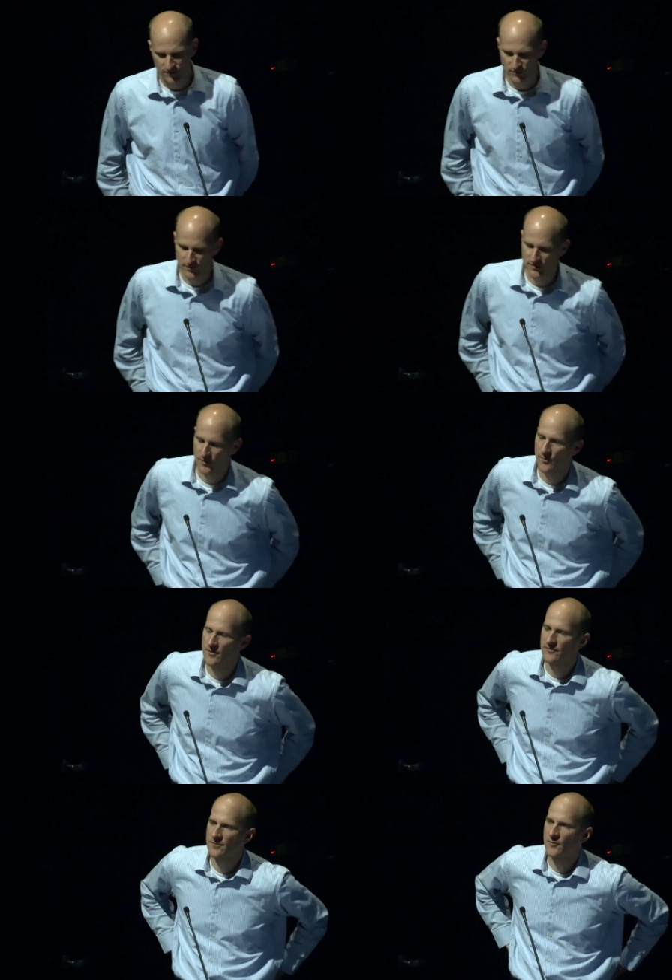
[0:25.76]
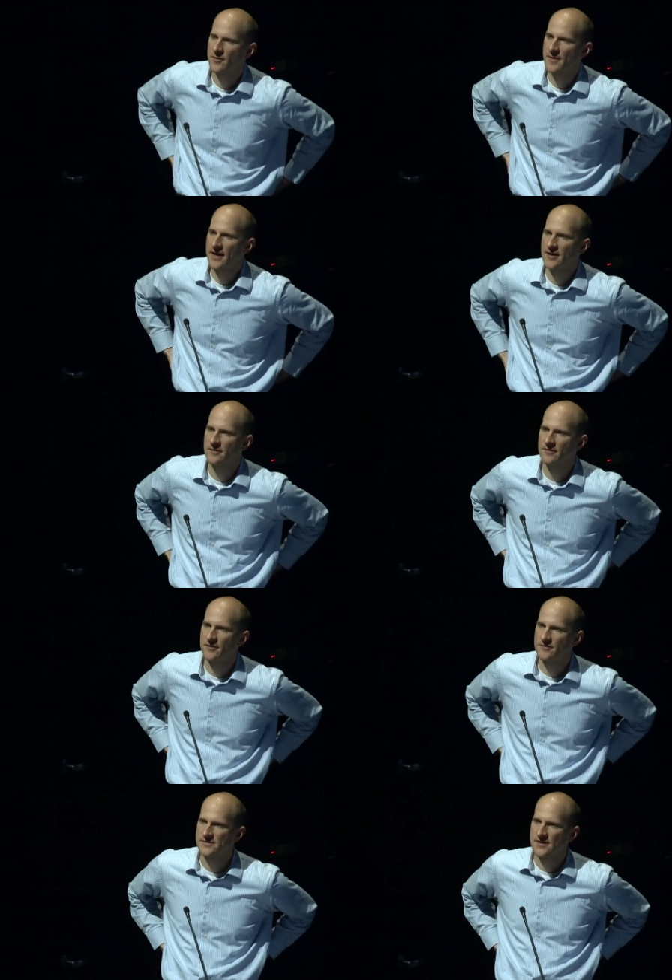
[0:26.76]
with a quote from one of my
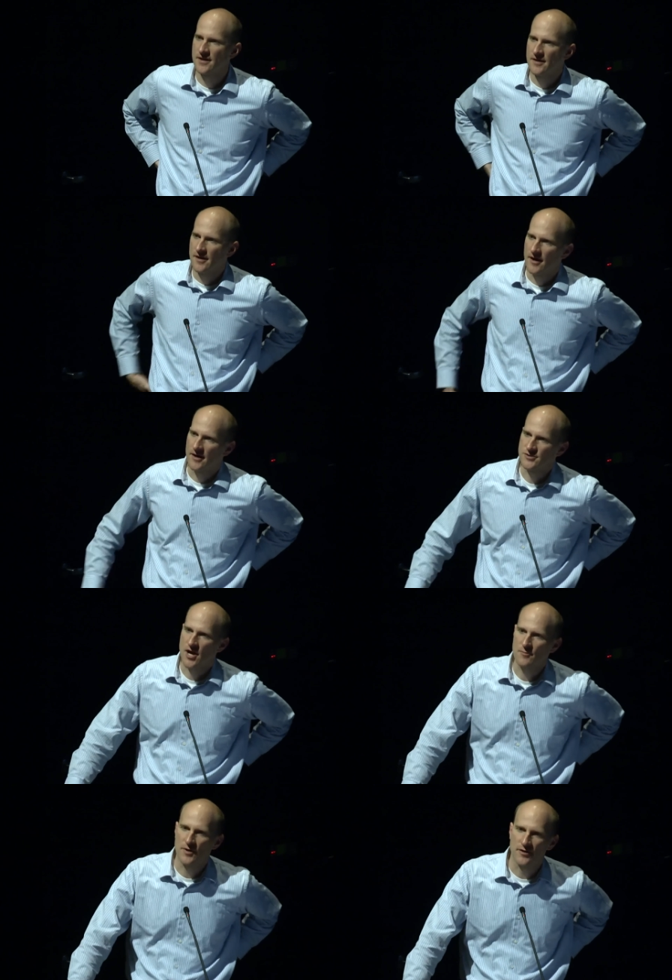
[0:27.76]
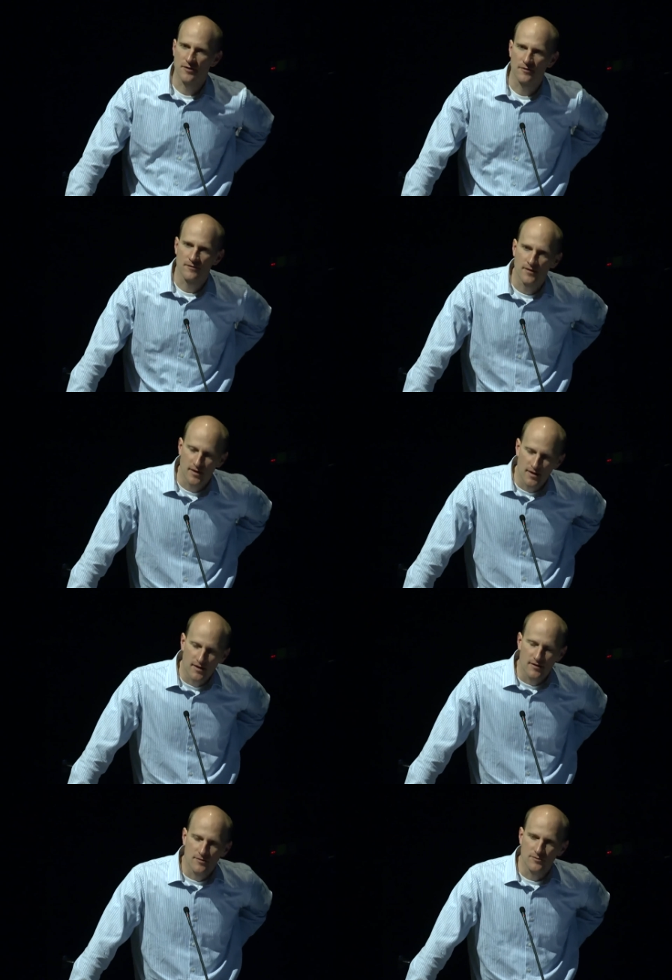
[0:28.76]
heroes, uh, Jacques Monod
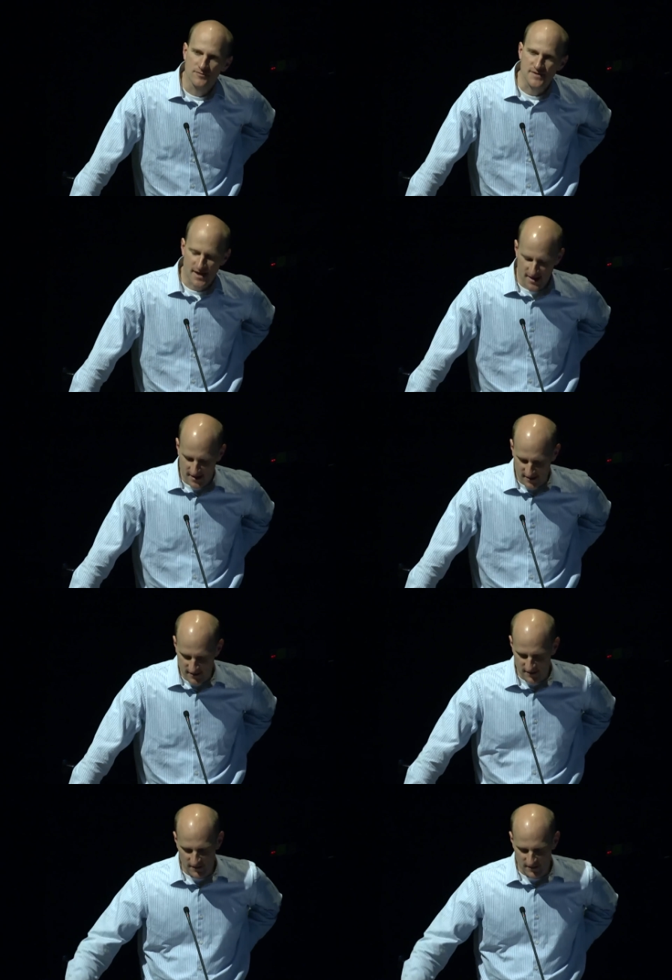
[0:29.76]
who's uh,